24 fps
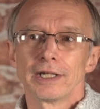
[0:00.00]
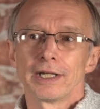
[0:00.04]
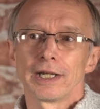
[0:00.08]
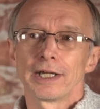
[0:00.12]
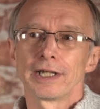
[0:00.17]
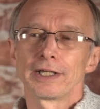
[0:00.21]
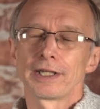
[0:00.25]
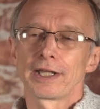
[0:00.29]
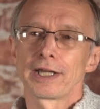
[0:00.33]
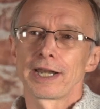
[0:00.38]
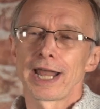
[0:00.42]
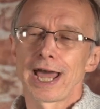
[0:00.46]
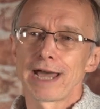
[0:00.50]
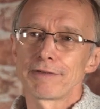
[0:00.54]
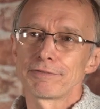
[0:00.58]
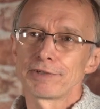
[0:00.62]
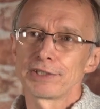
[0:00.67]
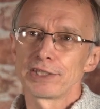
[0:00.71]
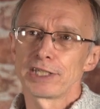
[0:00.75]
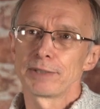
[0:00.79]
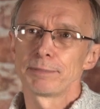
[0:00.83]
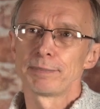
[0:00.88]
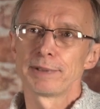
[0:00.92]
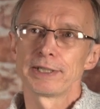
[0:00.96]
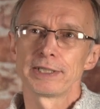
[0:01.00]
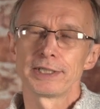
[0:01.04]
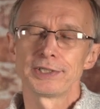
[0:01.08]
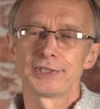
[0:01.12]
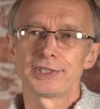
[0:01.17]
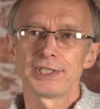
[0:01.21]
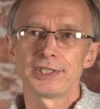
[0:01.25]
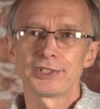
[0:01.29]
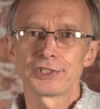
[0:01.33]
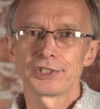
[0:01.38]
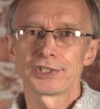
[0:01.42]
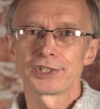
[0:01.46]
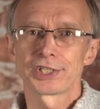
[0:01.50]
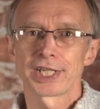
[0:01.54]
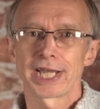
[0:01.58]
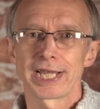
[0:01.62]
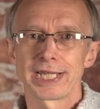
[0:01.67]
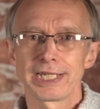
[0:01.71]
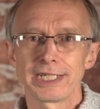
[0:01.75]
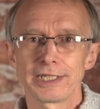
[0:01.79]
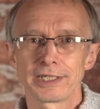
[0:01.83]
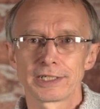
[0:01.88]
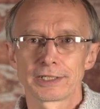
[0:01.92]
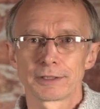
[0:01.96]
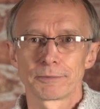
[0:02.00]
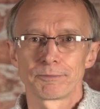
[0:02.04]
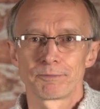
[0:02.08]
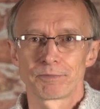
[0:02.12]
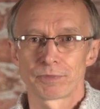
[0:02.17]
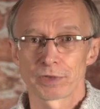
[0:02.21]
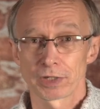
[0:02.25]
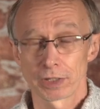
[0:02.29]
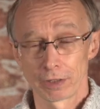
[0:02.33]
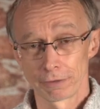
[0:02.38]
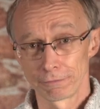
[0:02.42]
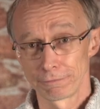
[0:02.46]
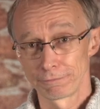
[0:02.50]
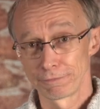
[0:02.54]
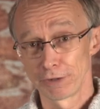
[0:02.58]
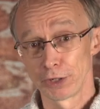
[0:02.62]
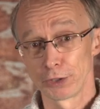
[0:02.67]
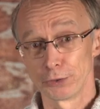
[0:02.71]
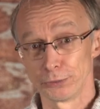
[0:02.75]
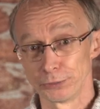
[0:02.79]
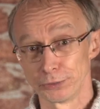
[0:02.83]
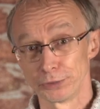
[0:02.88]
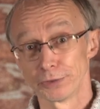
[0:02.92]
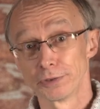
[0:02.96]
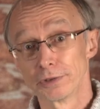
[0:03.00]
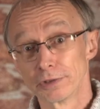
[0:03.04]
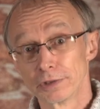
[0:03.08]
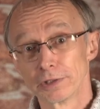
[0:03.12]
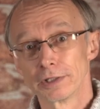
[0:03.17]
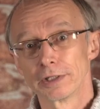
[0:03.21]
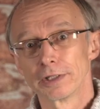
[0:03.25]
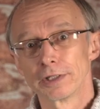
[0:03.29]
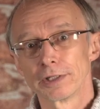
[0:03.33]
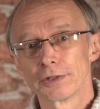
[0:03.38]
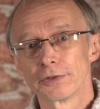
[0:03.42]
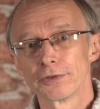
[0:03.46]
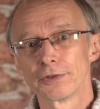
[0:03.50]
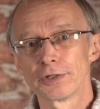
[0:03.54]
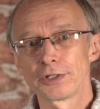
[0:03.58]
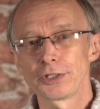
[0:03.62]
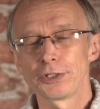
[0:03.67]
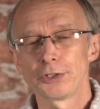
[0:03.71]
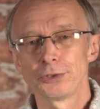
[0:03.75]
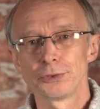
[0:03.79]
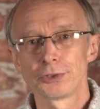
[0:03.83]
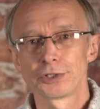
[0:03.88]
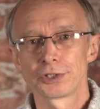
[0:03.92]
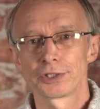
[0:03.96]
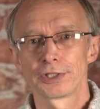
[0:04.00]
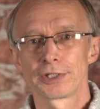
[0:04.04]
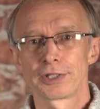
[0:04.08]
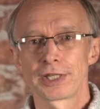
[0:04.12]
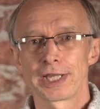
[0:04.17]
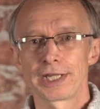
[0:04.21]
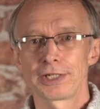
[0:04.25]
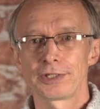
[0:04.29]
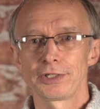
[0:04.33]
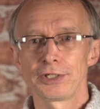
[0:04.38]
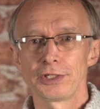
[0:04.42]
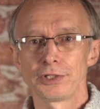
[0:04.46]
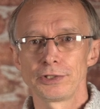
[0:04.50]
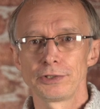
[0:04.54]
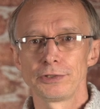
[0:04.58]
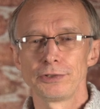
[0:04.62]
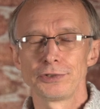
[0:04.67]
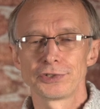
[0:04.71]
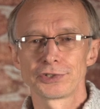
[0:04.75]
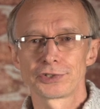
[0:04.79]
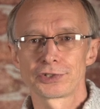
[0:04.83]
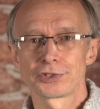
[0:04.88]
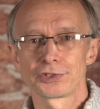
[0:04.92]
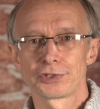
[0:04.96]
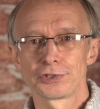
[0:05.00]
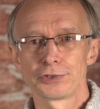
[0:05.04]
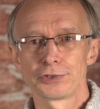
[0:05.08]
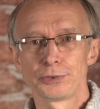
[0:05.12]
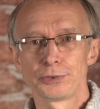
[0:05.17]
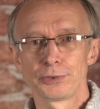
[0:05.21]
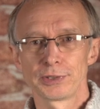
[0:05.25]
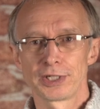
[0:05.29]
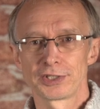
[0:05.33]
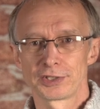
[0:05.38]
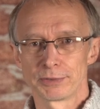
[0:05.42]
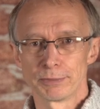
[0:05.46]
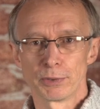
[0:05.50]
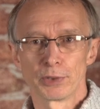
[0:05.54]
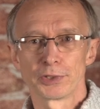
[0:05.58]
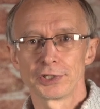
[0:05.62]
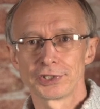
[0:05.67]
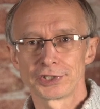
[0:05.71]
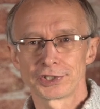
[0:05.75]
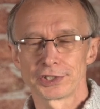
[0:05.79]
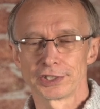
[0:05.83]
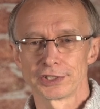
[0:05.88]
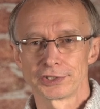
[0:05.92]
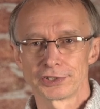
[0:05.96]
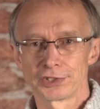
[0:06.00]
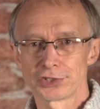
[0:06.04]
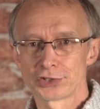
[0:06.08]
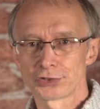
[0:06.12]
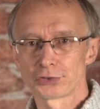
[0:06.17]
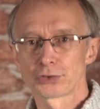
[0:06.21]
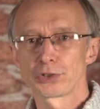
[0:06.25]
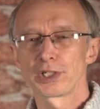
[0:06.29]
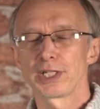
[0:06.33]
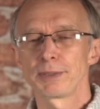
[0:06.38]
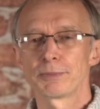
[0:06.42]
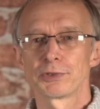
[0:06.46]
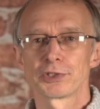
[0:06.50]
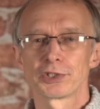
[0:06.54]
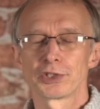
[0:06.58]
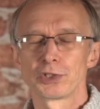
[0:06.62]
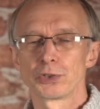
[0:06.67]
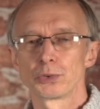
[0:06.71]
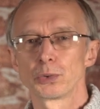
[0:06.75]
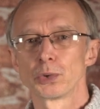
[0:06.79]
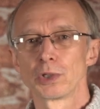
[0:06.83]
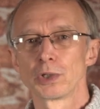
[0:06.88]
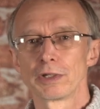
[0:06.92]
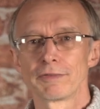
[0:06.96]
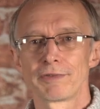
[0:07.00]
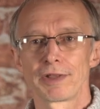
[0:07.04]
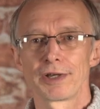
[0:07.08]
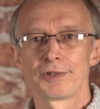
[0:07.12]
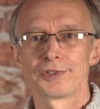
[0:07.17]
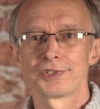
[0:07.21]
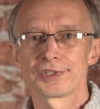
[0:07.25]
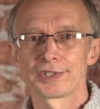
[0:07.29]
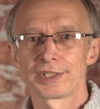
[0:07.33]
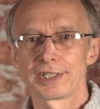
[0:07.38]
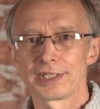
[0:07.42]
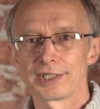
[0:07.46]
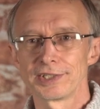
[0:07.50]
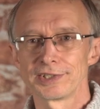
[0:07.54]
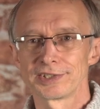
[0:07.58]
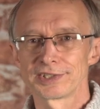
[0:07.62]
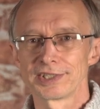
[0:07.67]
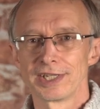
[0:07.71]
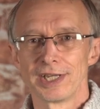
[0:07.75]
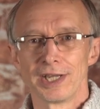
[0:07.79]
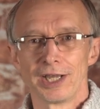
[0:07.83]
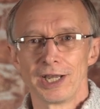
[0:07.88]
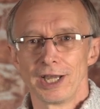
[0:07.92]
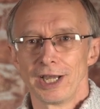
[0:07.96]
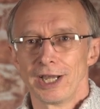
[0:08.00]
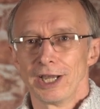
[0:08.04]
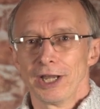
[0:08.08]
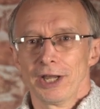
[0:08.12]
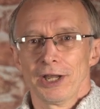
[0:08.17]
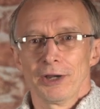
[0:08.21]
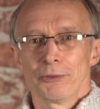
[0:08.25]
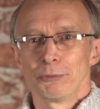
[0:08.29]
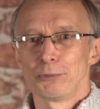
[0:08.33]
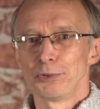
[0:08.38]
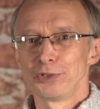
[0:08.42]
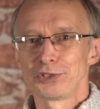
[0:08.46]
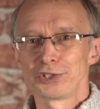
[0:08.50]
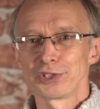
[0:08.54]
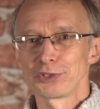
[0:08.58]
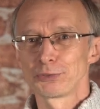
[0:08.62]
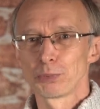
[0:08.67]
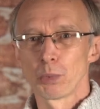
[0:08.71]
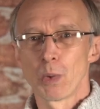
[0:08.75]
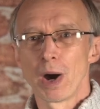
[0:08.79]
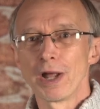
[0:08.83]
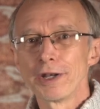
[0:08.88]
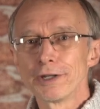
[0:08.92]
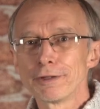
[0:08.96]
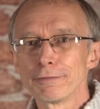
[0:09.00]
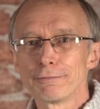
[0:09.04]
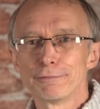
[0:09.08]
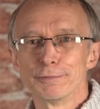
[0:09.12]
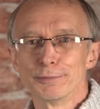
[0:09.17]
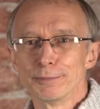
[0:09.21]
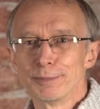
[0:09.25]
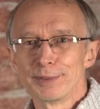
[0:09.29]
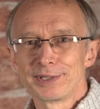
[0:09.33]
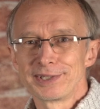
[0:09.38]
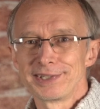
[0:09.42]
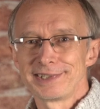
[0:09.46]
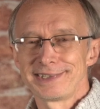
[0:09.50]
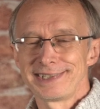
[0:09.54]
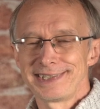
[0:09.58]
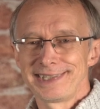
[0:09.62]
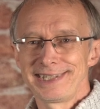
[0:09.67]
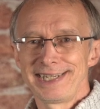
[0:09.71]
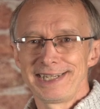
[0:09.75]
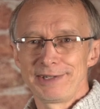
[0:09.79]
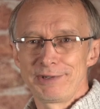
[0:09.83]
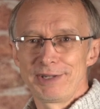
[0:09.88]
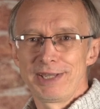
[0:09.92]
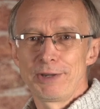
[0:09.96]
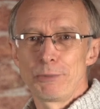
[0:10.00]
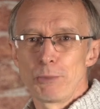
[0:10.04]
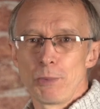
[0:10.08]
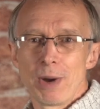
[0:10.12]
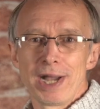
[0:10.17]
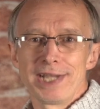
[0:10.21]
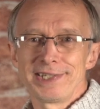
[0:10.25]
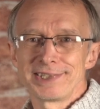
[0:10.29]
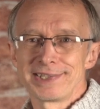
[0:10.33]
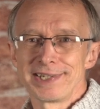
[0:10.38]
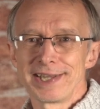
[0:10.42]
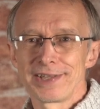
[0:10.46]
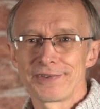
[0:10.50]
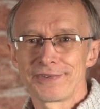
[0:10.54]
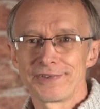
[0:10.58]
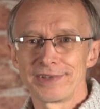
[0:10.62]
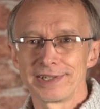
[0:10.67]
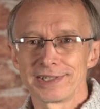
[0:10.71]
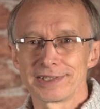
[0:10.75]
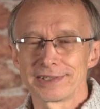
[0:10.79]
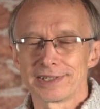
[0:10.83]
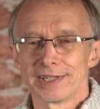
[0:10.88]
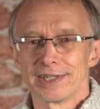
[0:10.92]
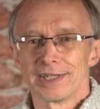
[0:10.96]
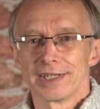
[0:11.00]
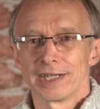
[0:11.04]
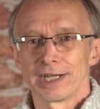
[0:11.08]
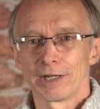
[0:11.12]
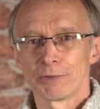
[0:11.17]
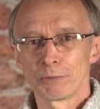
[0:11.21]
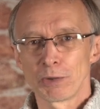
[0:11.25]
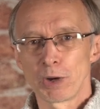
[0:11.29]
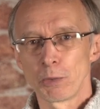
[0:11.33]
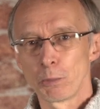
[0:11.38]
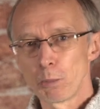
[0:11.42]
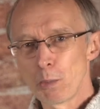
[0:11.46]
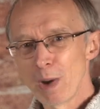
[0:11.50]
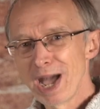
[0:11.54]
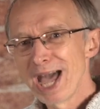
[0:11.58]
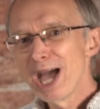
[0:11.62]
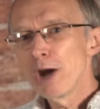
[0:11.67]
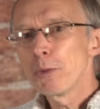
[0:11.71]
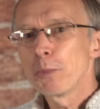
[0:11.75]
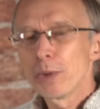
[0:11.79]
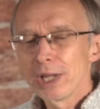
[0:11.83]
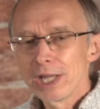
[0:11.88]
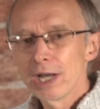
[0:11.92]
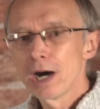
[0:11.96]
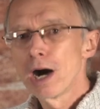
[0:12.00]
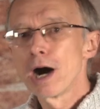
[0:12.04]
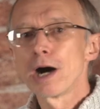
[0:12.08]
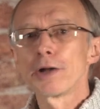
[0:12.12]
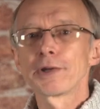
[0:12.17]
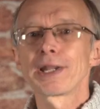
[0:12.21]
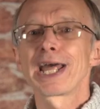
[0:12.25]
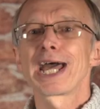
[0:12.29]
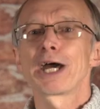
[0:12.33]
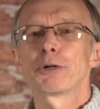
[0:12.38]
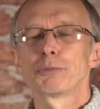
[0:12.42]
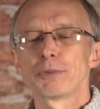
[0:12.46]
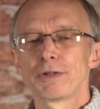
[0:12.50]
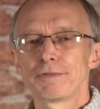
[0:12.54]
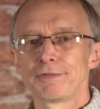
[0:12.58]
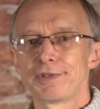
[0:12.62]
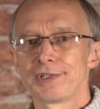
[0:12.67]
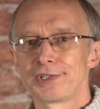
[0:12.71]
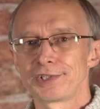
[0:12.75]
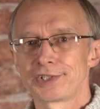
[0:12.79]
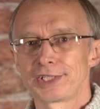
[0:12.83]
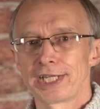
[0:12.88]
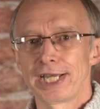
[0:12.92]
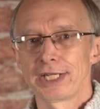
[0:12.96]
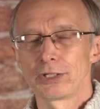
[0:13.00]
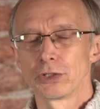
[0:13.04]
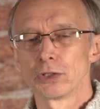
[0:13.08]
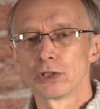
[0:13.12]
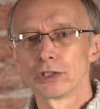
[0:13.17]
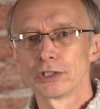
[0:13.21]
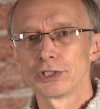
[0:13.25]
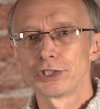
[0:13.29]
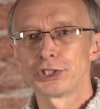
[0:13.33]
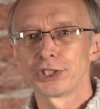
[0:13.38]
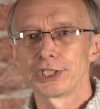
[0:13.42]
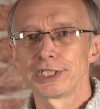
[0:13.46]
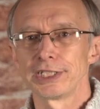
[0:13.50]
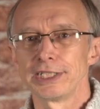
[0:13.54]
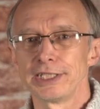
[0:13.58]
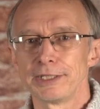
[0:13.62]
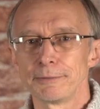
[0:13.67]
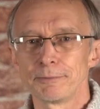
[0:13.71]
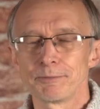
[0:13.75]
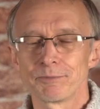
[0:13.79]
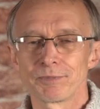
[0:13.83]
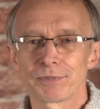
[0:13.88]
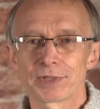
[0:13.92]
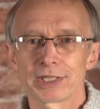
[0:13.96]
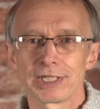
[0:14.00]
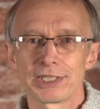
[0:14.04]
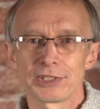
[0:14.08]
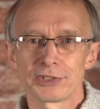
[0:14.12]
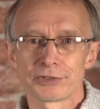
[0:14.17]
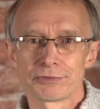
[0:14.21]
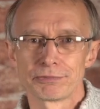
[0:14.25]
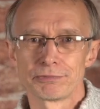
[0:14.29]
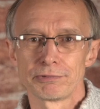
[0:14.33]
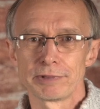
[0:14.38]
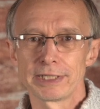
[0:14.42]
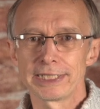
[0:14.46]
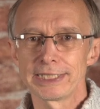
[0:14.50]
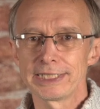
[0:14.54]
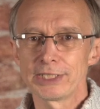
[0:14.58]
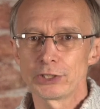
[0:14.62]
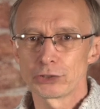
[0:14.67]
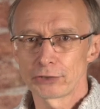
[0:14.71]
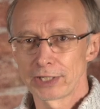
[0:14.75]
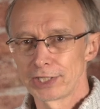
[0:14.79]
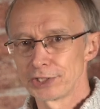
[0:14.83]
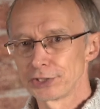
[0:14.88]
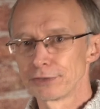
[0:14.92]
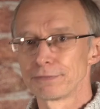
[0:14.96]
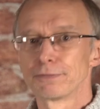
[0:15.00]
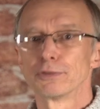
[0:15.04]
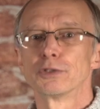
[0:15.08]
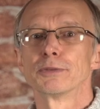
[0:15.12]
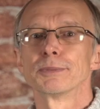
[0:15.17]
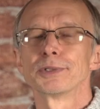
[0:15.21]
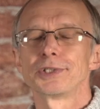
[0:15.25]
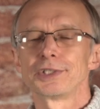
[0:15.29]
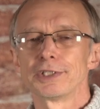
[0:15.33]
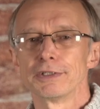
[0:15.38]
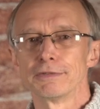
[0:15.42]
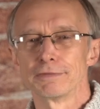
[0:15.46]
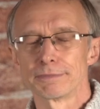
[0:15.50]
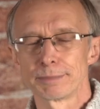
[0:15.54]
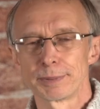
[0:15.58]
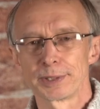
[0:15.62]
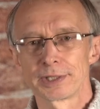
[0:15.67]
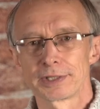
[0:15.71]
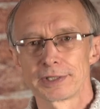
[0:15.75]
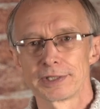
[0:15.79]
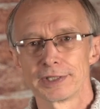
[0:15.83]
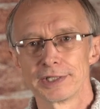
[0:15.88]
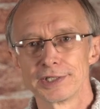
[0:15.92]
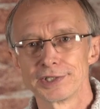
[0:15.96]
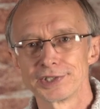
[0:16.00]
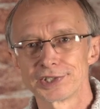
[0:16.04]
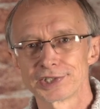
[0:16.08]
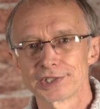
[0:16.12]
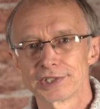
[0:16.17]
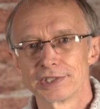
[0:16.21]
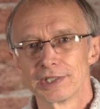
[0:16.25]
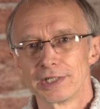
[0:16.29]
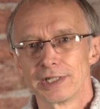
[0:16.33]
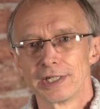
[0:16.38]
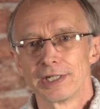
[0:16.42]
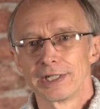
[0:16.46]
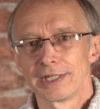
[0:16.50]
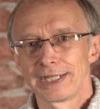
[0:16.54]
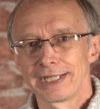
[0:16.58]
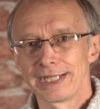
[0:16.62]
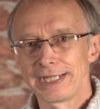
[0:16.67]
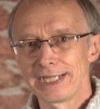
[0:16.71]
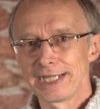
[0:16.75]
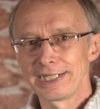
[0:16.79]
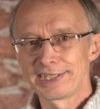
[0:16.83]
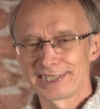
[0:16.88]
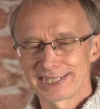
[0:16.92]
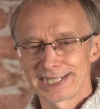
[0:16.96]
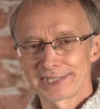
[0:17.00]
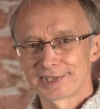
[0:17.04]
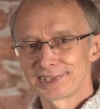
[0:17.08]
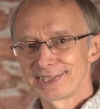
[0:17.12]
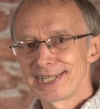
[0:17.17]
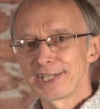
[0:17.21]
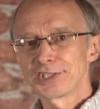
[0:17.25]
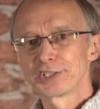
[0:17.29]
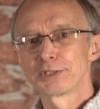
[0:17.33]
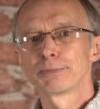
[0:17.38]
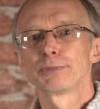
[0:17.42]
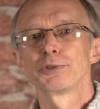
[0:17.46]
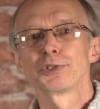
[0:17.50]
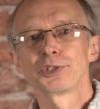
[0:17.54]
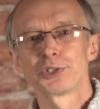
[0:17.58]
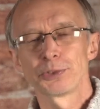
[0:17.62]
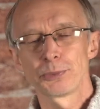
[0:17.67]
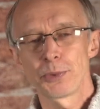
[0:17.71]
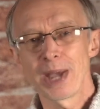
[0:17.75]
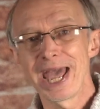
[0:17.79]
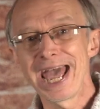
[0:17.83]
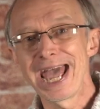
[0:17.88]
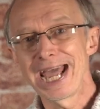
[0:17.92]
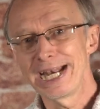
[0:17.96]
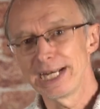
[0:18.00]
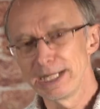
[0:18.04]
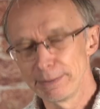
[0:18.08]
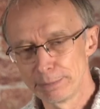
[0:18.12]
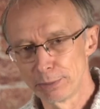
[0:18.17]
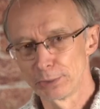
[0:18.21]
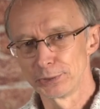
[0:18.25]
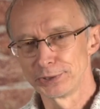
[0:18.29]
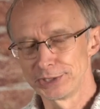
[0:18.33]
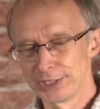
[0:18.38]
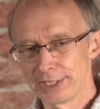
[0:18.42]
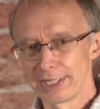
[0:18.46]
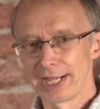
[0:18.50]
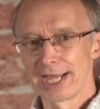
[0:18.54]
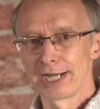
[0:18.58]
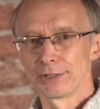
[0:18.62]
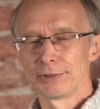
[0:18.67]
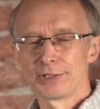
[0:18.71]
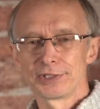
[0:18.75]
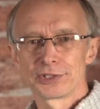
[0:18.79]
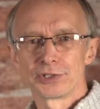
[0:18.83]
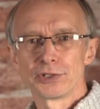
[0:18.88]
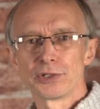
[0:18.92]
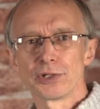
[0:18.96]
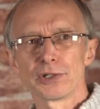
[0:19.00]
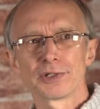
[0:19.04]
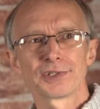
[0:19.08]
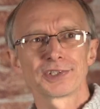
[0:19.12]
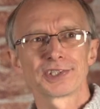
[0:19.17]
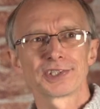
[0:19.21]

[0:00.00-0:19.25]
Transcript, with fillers: And having the ability to take a phone that you can then use as a monitor, to stream and to do all of those things, was just wonderful because it weighs nothing. And where we are now with this technology, it's really transformative because it's accessible to anybody now. It's not